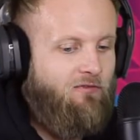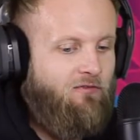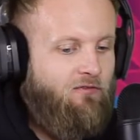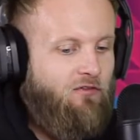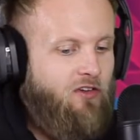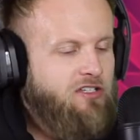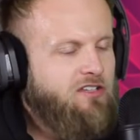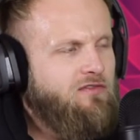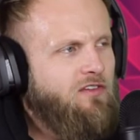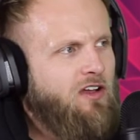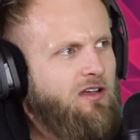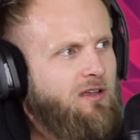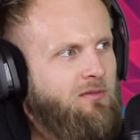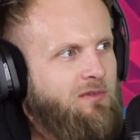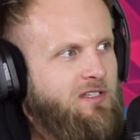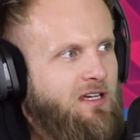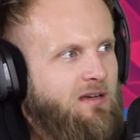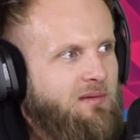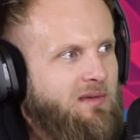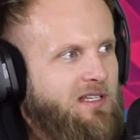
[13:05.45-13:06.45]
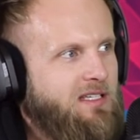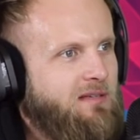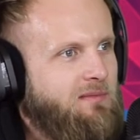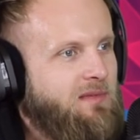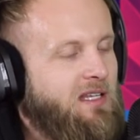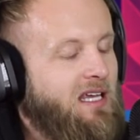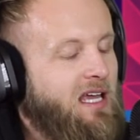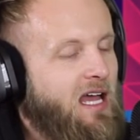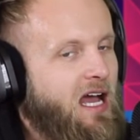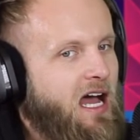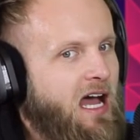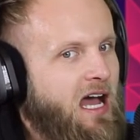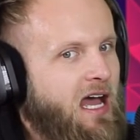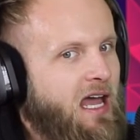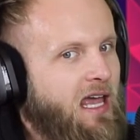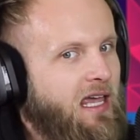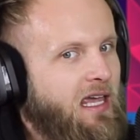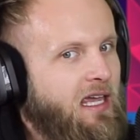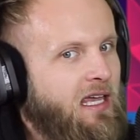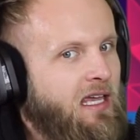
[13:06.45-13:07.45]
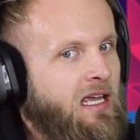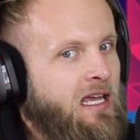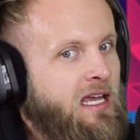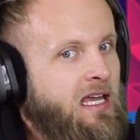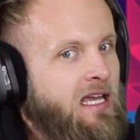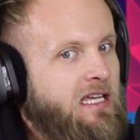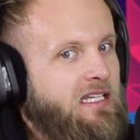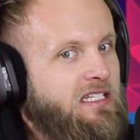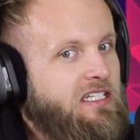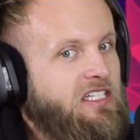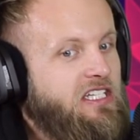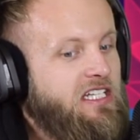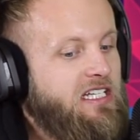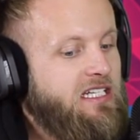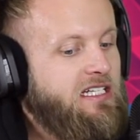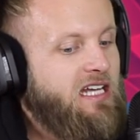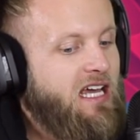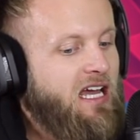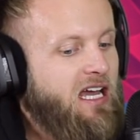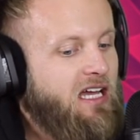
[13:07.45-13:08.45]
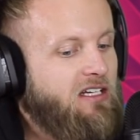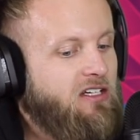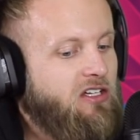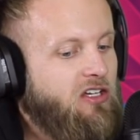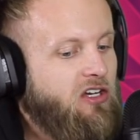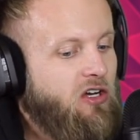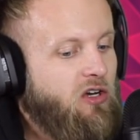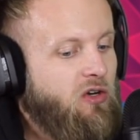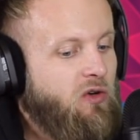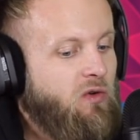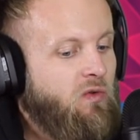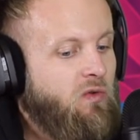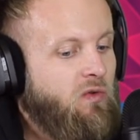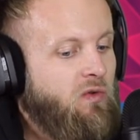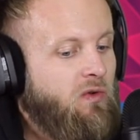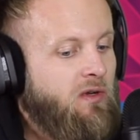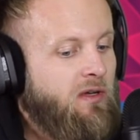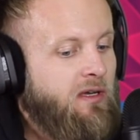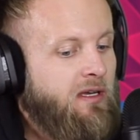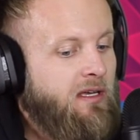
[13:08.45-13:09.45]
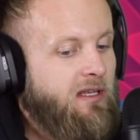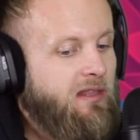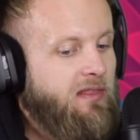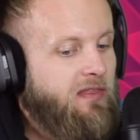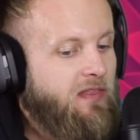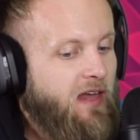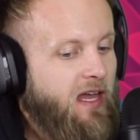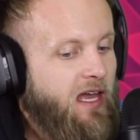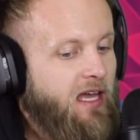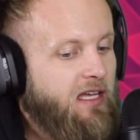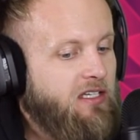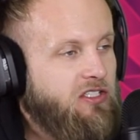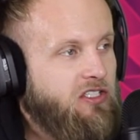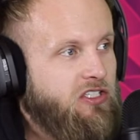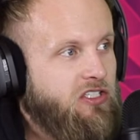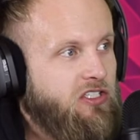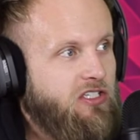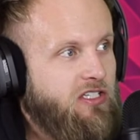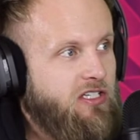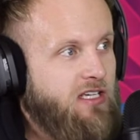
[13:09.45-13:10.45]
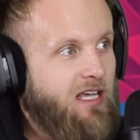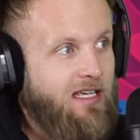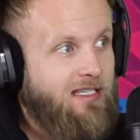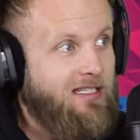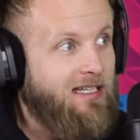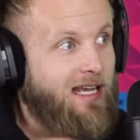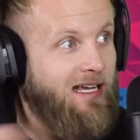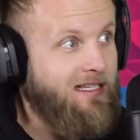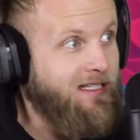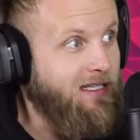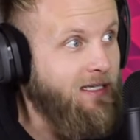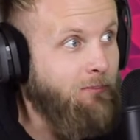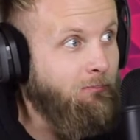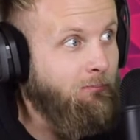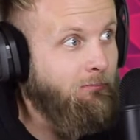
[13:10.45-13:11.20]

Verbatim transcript: First of all, can we talk about something? I did not know that she has an accent.